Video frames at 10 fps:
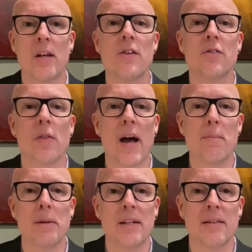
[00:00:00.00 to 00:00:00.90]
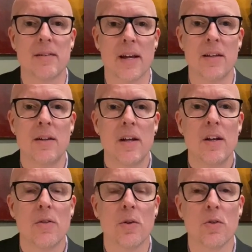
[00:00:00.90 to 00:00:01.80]
So that being said,
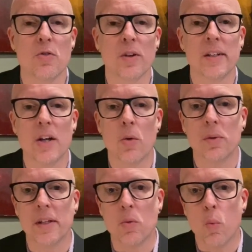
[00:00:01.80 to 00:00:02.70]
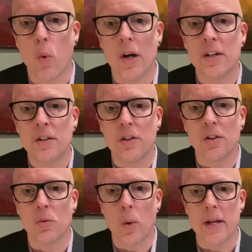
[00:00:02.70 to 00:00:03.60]
there's really only one
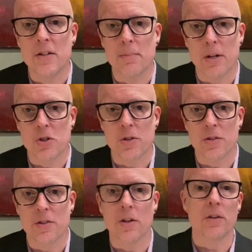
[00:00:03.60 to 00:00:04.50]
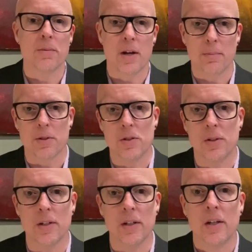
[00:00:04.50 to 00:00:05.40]
good way to measure your startup's
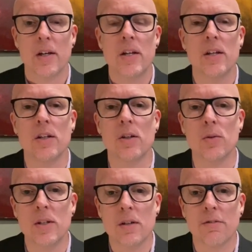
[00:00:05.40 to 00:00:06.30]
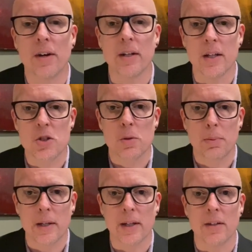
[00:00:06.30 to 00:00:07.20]
opportunity. You need a financial
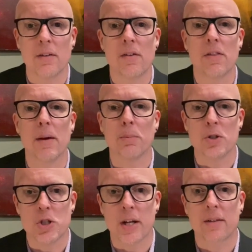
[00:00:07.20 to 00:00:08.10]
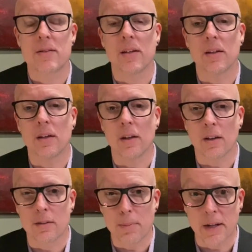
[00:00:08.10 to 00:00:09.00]
plan that projects
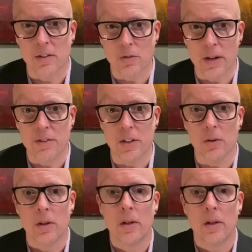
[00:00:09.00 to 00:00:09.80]
expected revenue.